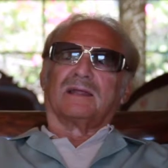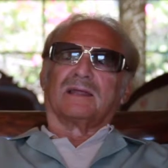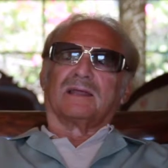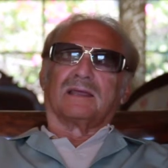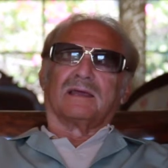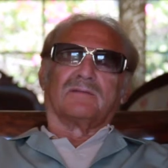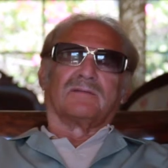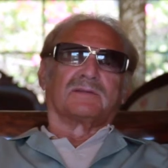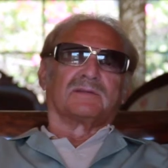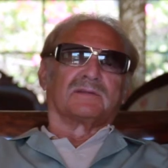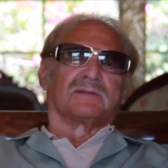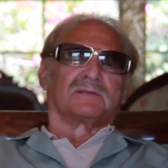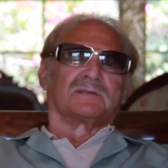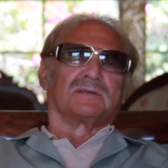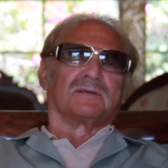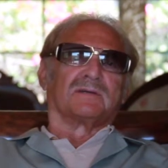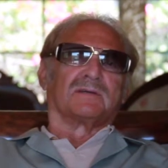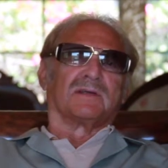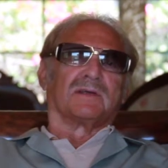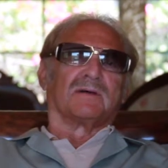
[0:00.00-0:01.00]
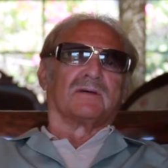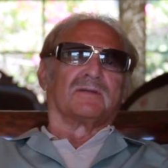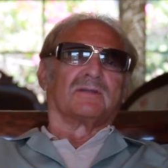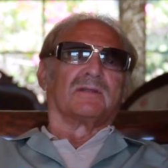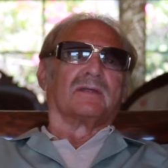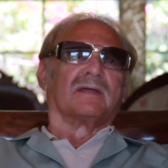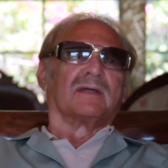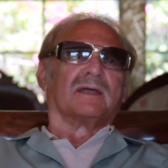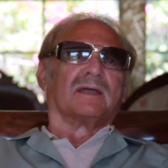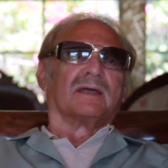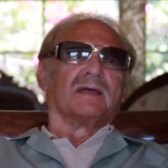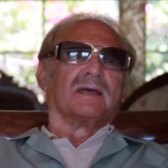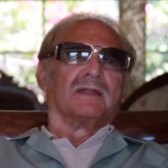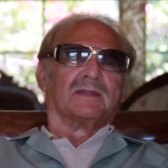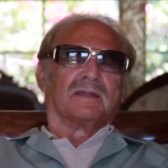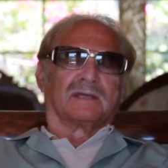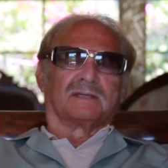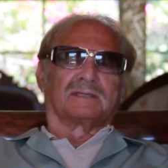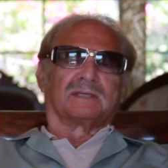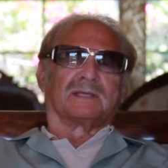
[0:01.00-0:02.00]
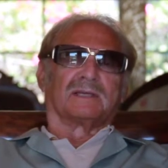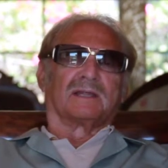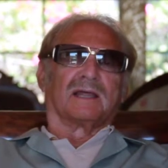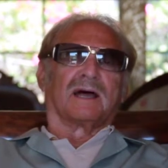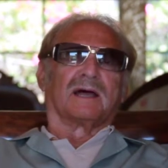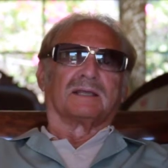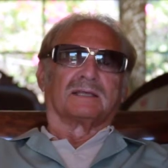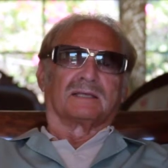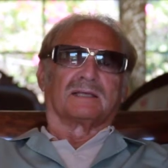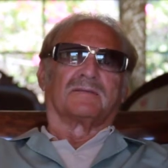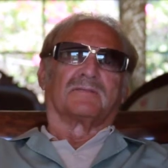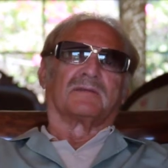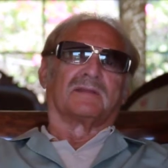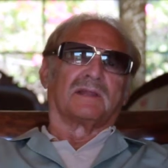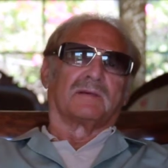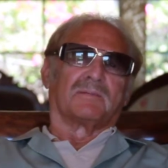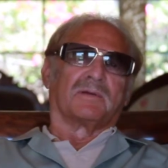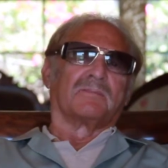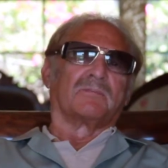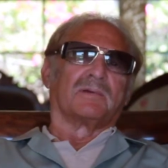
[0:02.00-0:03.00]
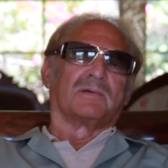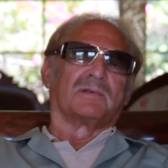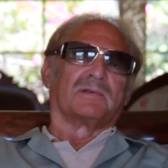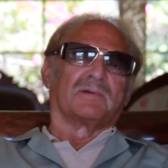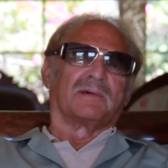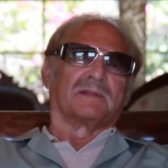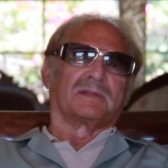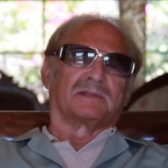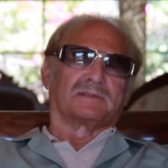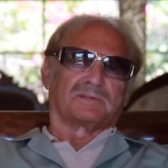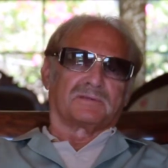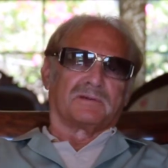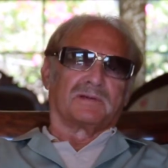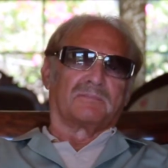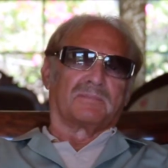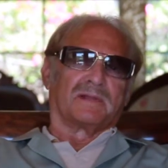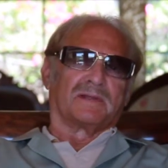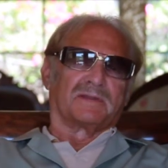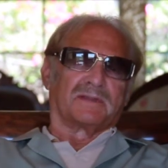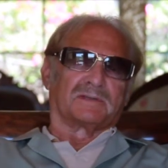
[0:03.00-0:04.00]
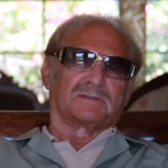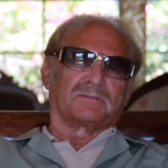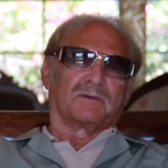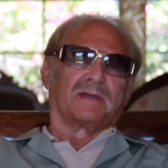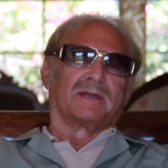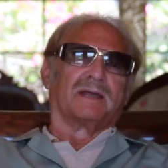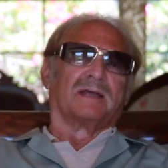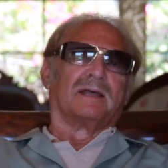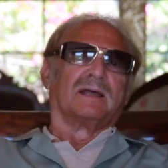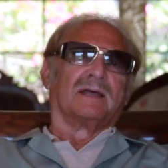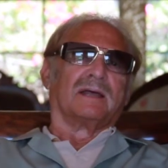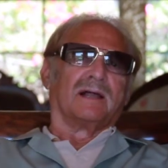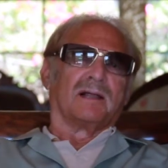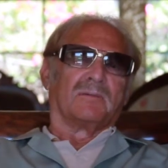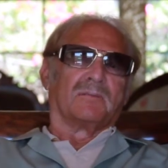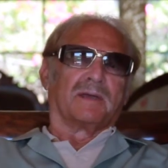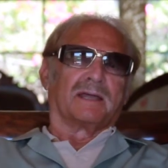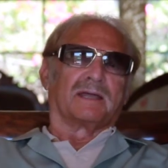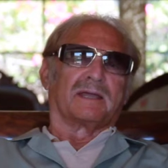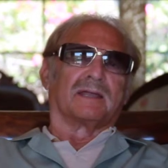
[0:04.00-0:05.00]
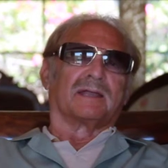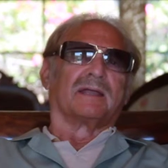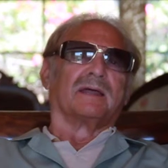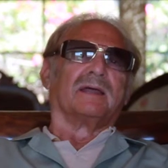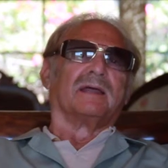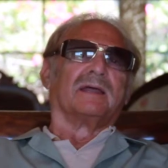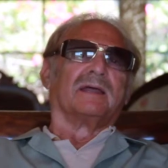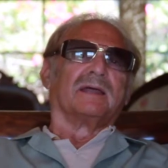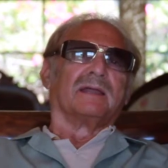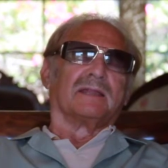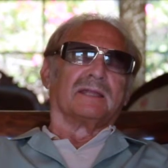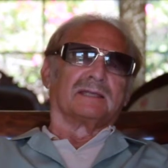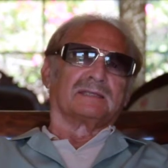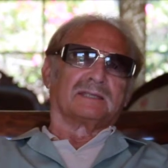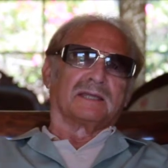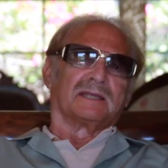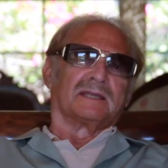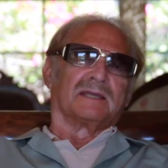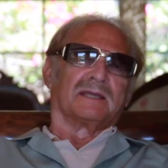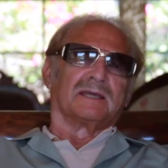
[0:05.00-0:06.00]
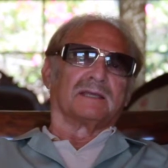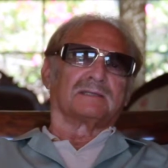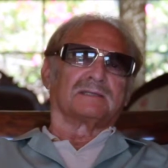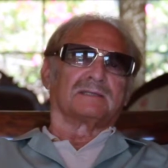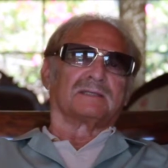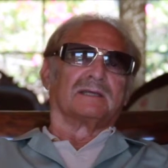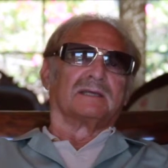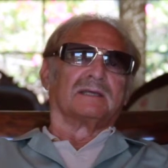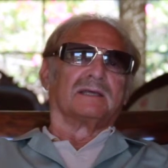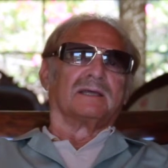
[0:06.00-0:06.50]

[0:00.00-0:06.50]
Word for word: gave it to the studio. And they said, I said, if you let me rewrite the screenplay this way, I'll make it. And they said yes.